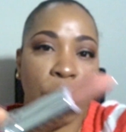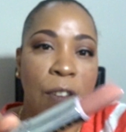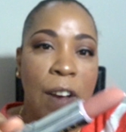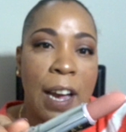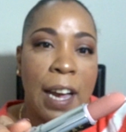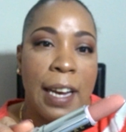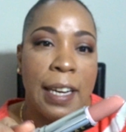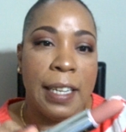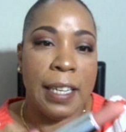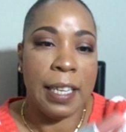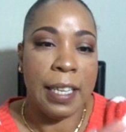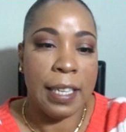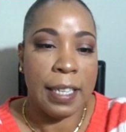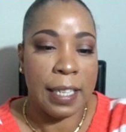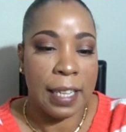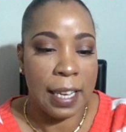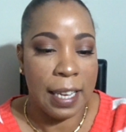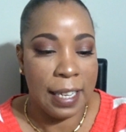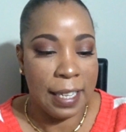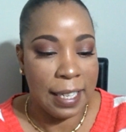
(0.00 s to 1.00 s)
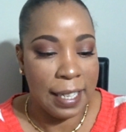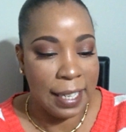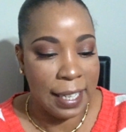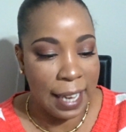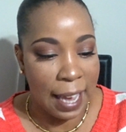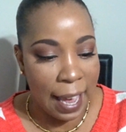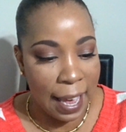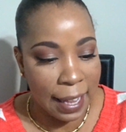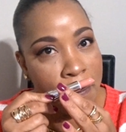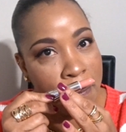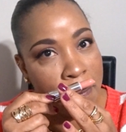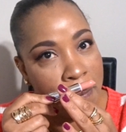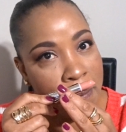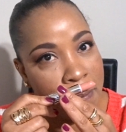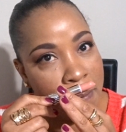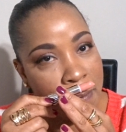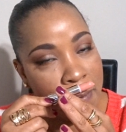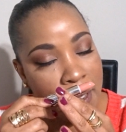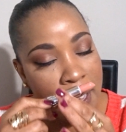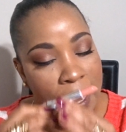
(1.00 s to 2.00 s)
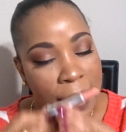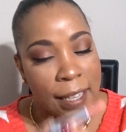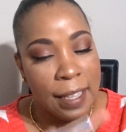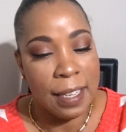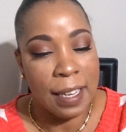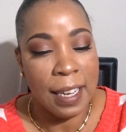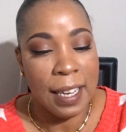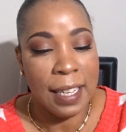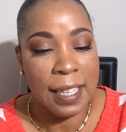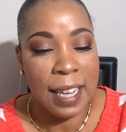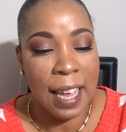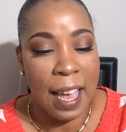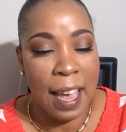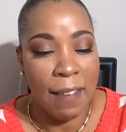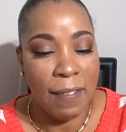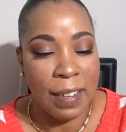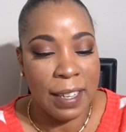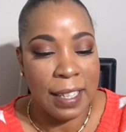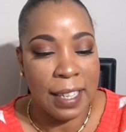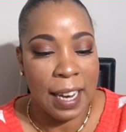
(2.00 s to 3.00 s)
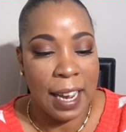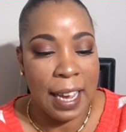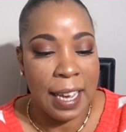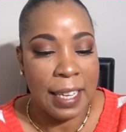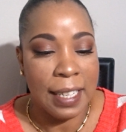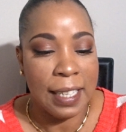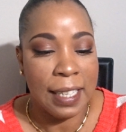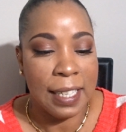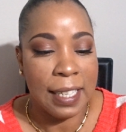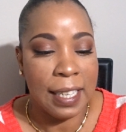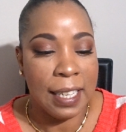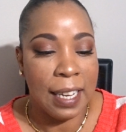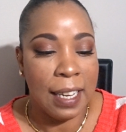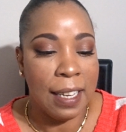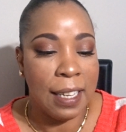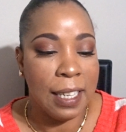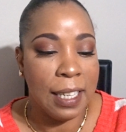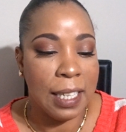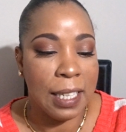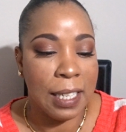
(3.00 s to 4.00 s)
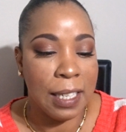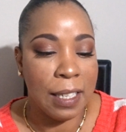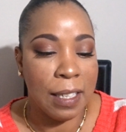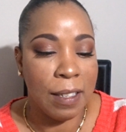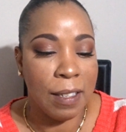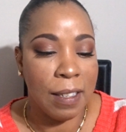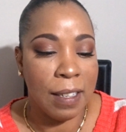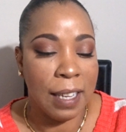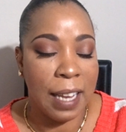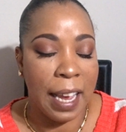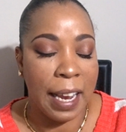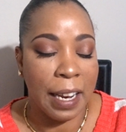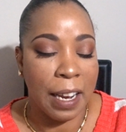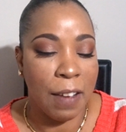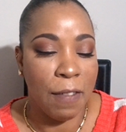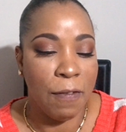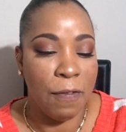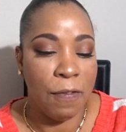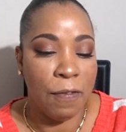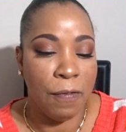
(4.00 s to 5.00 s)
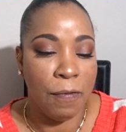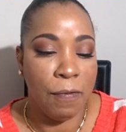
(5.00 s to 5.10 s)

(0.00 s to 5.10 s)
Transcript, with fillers: tried these as yet it does have a nice, like a